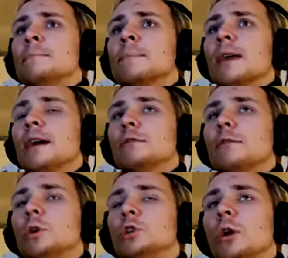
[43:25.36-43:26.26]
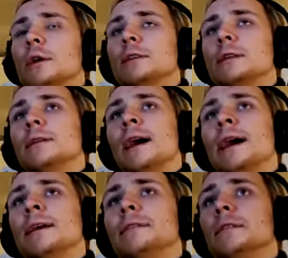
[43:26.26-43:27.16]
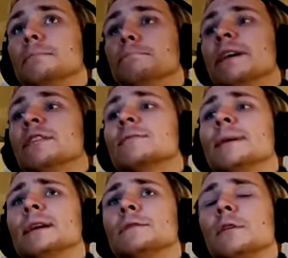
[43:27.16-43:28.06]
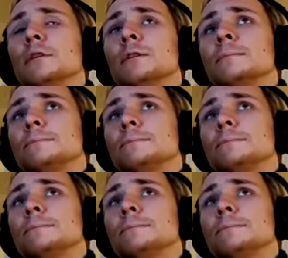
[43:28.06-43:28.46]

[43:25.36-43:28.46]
As for which continent had the best megafauna,